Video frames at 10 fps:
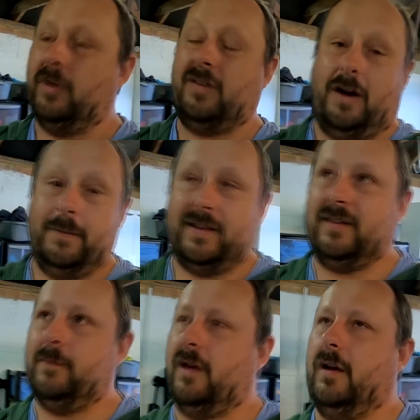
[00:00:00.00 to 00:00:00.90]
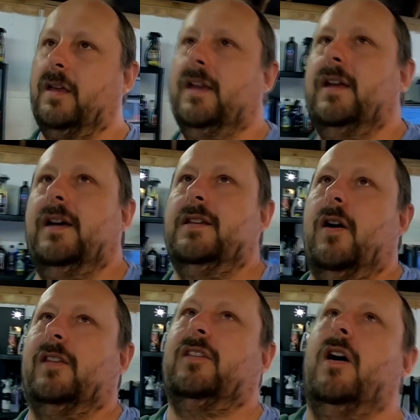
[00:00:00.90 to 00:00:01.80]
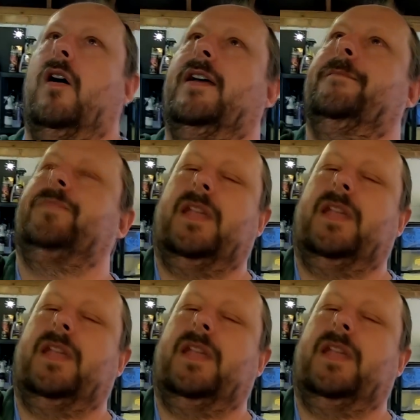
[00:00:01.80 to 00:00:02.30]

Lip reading: all the time, and he seems like a nice guy.